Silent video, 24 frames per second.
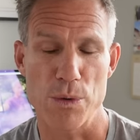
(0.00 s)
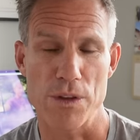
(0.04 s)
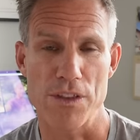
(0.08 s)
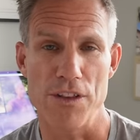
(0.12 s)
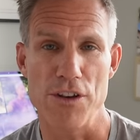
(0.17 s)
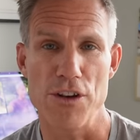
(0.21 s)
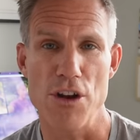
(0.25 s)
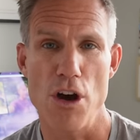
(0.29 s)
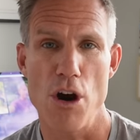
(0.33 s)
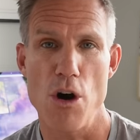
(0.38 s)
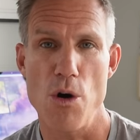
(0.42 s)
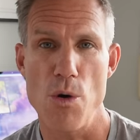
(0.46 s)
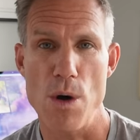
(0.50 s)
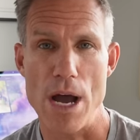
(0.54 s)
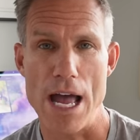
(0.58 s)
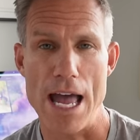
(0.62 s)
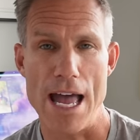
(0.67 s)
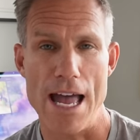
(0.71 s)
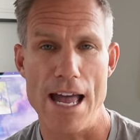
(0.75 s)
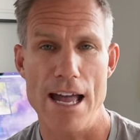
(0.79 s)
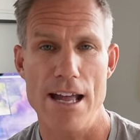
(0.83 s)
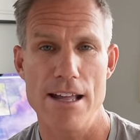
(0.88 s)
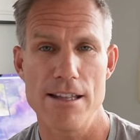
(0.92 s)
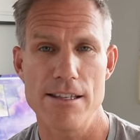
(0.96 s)
with no
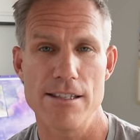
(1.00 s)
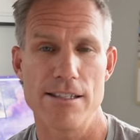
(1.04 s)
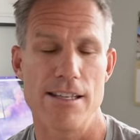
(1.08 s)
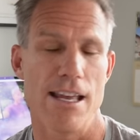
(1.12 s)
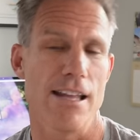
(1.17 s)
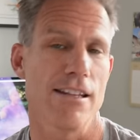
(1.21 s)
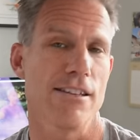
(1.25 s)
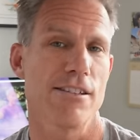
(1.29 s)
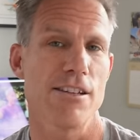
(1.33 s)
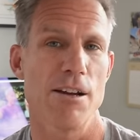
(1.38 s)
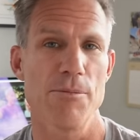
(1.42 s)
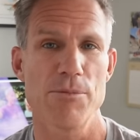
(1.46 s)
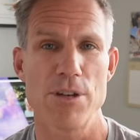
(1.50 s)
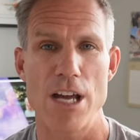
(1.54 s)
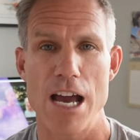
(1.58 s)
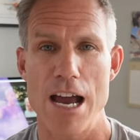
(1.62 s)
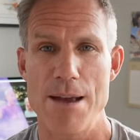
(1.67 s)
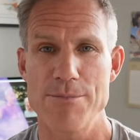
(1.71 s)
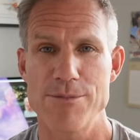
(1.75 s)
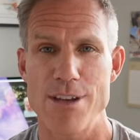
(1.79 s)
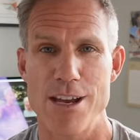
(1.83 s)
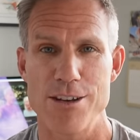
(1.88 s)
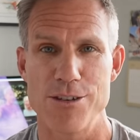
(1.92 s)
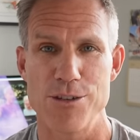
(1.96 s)
ads, and
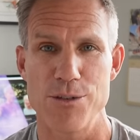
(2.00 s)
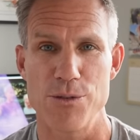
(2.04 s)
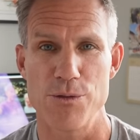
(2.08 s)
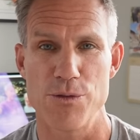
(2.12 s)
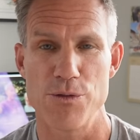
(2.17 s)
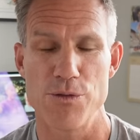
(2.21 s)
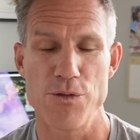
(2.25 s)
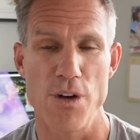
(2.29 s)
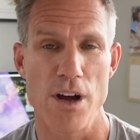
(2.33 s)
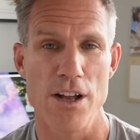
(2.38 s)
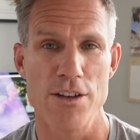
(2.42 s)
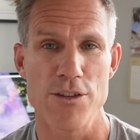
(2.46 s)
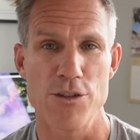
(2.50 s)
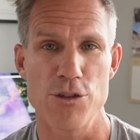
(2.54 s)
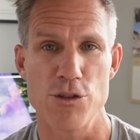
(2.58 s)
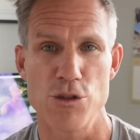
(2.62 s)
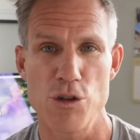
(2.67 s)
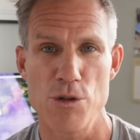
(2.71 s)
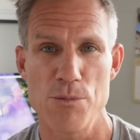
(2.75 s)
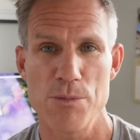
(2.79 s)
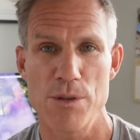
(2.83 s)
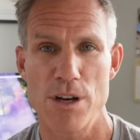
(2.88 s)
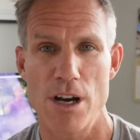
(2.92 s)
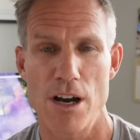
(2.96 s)
sometimes I do fun
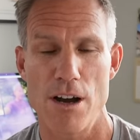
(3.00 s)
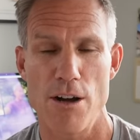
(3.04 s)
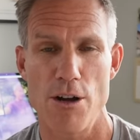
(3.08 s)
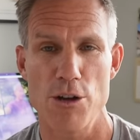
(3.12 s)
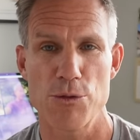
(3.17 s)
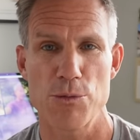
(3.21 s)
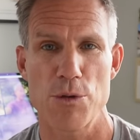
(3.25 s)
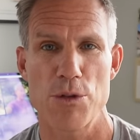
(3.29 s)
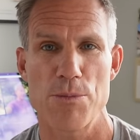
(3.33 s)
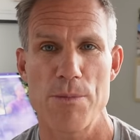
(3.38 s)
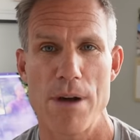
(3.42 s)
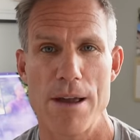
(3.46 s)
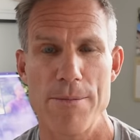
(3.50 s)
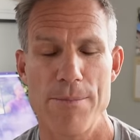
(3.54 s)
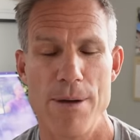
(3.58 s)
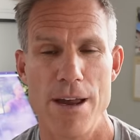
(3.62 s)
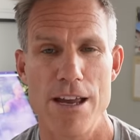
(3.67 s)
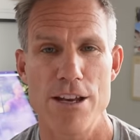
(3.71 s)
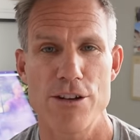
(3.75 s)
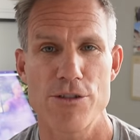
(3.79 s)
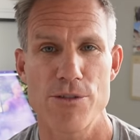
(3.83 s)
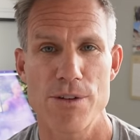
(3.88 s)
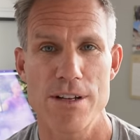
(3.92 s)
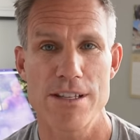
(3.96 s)
Zoom calls with my
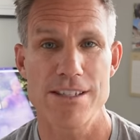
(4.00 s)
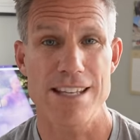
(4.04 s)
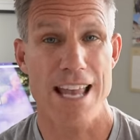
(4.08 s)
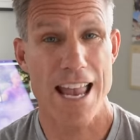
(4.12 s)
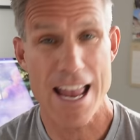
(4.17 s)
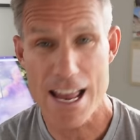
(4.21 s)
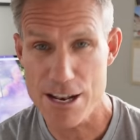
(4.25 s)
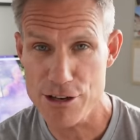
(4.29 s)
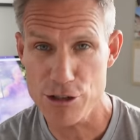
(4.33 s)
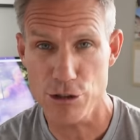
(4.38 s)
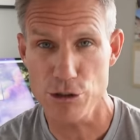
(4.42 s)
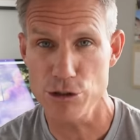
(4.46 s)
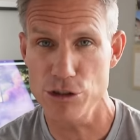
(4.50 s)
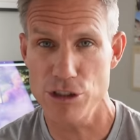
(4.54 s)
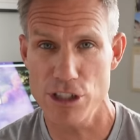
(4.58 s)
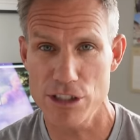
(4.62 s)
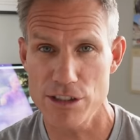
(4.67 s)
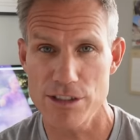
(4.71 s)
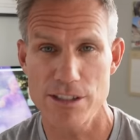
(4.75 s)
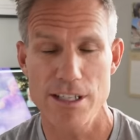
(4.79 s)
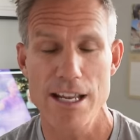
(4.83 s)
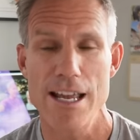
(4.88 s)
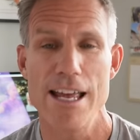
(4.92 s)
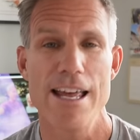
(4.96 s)
patrons, and you'll
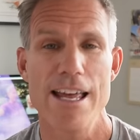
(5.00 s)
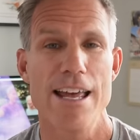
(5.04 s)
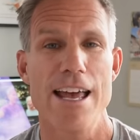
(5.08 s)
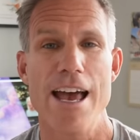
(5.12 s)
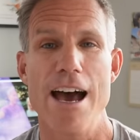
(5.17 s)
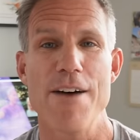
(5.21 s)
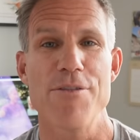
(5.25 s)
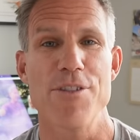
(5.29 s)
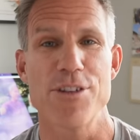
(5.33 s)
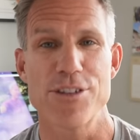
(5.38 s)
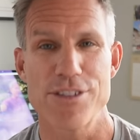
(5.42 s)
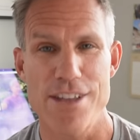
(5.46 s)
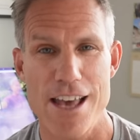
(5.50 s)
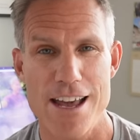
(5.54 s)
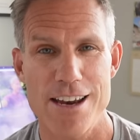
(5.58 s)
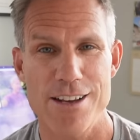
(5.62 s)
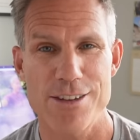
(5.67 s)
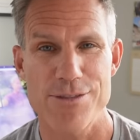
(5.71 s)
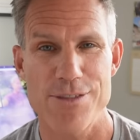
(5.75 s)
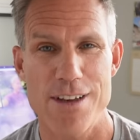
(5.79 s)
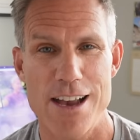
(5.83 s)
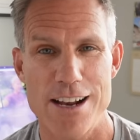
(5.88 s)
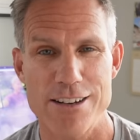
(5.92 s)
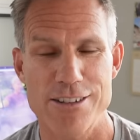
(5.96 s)
just have the
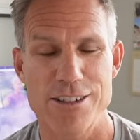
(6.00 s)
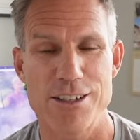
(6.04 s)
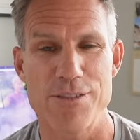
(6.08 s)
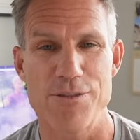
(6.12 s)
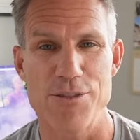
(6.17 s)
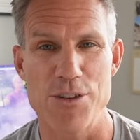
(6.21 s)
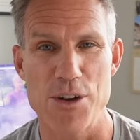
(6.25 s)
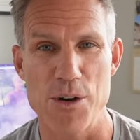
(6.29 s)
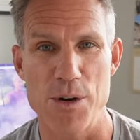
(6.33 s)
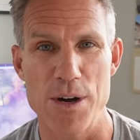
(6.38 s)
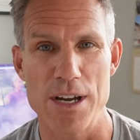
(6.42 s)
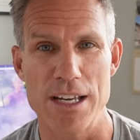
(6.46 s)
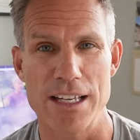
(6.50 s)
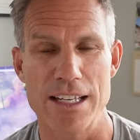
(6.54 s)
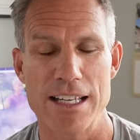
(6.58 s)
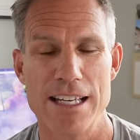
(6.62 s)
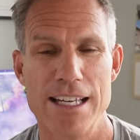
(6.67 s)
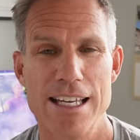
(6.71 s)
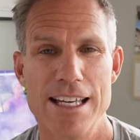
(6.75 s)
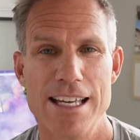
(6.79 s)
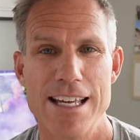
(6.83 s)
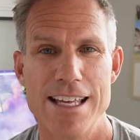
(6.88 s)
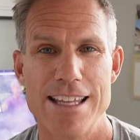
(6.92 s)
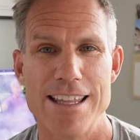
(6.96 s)
satisfaction of knowing
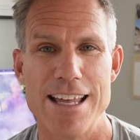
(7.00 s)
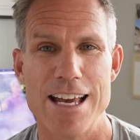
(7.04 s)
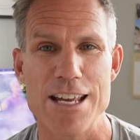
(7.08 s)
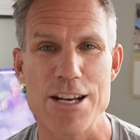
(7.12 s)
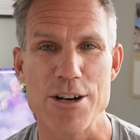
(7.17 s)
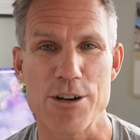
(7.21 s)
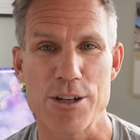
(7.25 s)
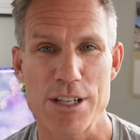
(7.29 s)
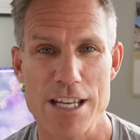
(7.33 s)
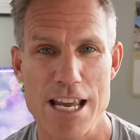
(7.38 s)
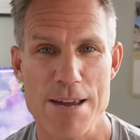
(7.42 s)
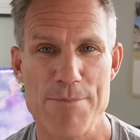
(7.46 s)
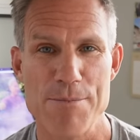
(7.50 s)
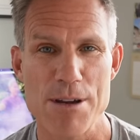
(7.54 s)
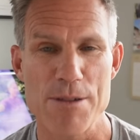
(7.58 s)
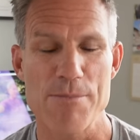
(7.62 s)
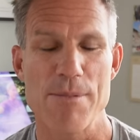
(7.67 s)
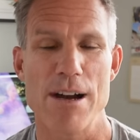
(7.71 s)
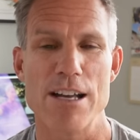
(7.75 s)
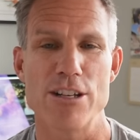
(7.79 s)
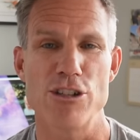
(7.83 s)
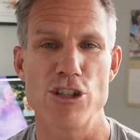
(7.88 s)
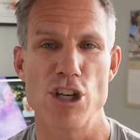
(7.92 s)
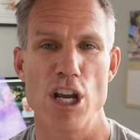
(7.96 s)
that you're keeping
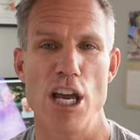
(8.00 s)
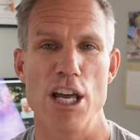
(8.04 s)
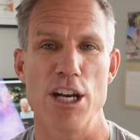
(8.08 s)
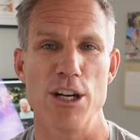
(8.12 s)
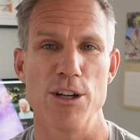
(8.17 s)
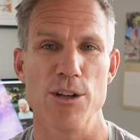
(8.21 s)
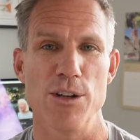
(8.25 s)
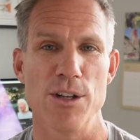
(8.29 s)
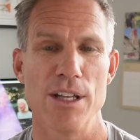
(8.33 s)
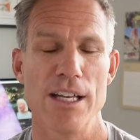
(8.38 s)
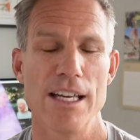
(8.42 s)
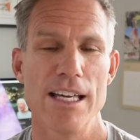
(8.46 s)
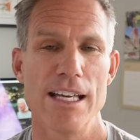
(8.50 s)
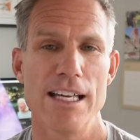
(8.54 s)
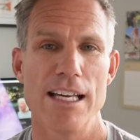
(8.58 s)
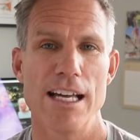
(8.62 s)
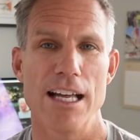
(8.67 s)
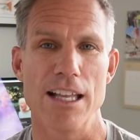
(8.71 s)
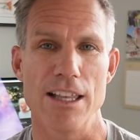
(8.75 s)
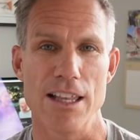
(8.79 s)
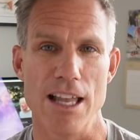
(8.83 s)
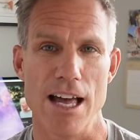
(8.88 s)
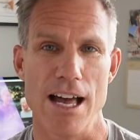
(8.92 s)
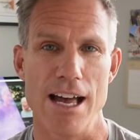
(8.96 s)
my channel
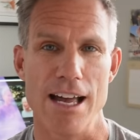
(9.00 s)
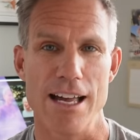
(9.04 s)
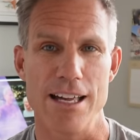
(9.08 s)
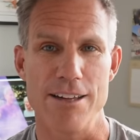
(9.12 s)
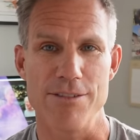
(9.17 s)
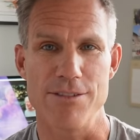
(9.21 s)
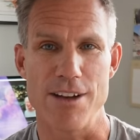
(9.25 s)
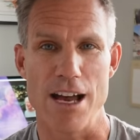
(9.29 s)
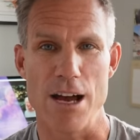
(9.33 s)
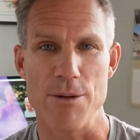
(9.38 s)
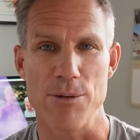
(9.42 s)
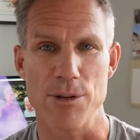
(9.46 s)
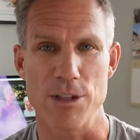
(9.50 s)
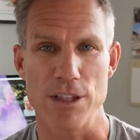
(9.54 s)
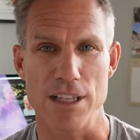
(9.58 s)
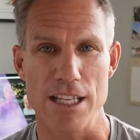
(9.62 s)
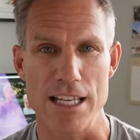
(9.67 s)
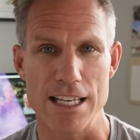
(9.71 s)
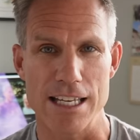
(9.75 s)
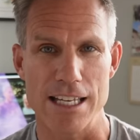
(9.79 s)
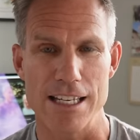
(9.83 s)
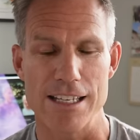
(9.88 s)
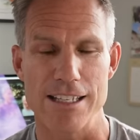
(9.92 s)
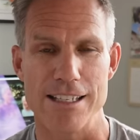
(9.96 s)
alive. I will
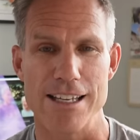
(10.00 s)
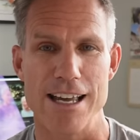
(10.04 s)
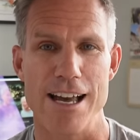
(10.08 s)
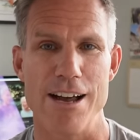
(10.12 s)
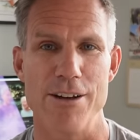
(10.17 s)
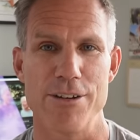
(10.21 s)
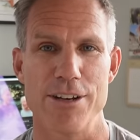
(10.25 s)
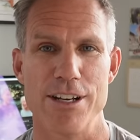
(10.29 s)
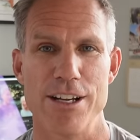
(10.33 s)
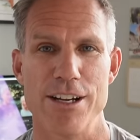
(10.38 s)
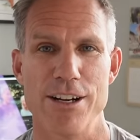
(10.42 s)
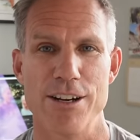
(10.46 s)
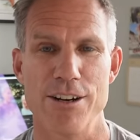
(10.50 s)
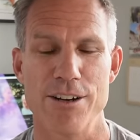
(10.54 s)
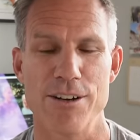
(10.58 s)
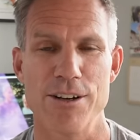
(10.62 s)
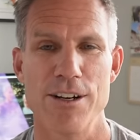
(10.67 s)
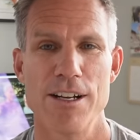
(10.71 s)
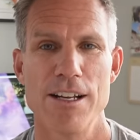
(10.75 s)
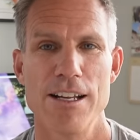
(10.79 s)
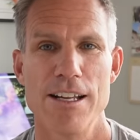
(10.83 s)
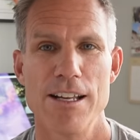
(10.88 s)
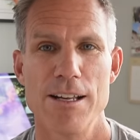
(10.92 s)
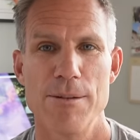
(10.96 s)
link it down
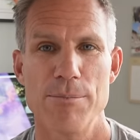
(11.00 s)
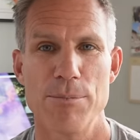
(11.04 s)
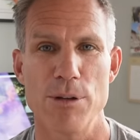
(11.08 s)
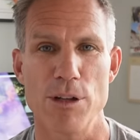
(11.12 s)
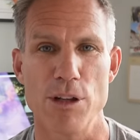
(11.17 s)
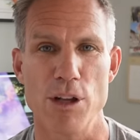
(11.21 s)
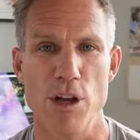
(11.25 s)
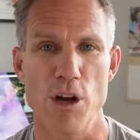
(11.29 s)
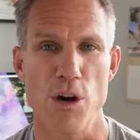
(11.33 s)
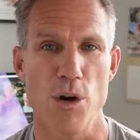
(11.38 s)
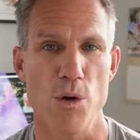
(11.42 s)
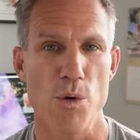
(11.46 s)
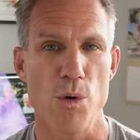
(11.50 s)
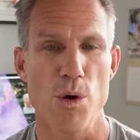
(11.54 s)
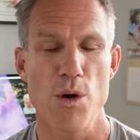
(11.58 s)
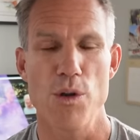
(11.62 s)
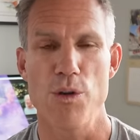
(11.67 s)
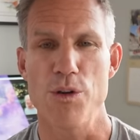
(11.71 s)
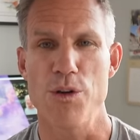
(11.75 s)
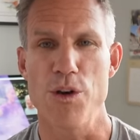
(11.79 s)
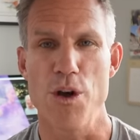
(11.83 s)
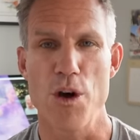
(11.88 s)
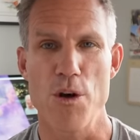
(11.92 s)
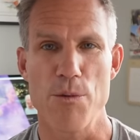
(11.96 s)
here below.
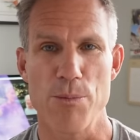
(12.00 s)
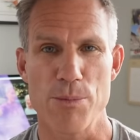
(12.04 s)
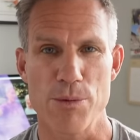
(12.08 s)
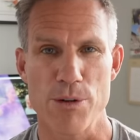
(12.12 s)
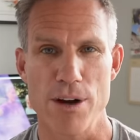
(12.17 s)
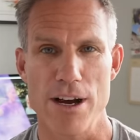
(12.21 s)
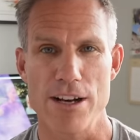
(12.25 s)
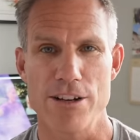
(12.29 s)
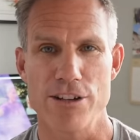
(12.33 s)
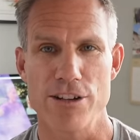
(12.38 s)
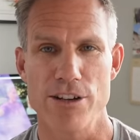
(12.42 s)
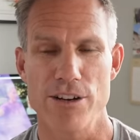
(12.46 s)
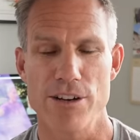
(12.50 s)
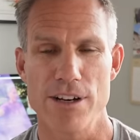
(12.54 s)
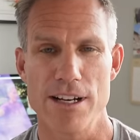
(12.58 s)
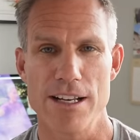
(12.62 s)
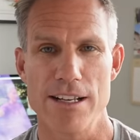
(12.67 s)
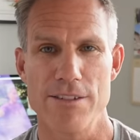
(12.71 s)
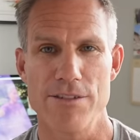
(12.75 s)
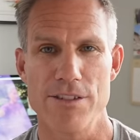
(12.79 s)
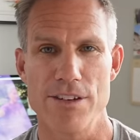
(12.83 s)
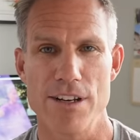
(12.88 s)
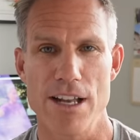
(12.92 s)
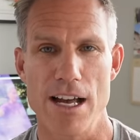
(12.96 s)
No pressure
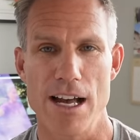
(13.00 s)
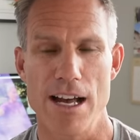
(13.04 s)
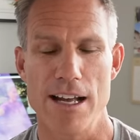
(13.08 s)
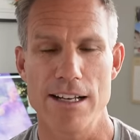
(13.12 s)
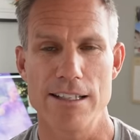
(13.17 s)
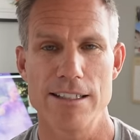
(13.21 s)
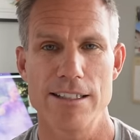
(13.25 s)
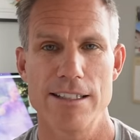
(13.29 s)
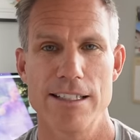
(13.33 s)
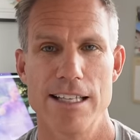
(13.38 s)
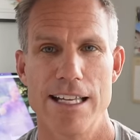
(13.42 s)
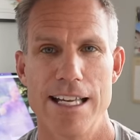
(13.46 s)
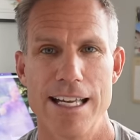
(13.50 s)
if not.